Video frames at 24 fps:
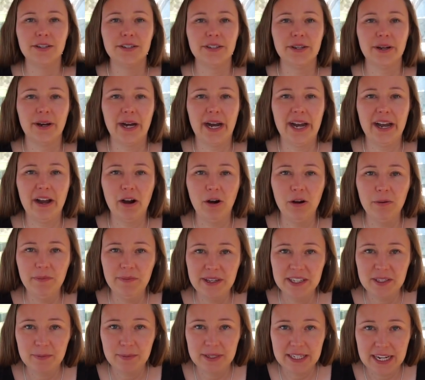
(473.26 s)
So I hope
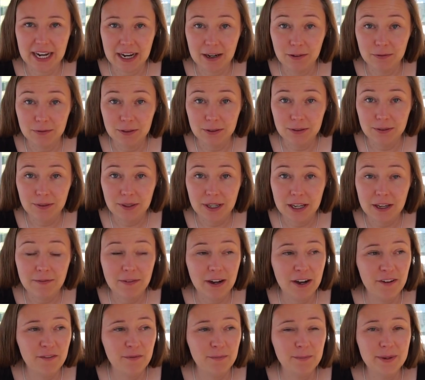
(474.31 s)
that's been helpful.
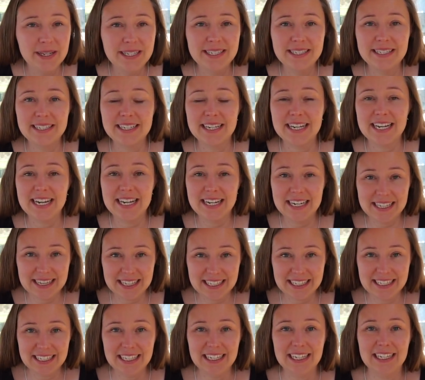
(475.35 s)
If I've missed
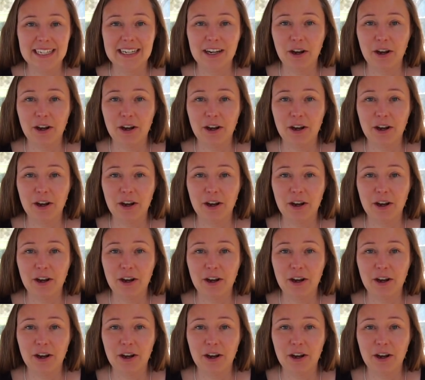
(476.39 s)
anything,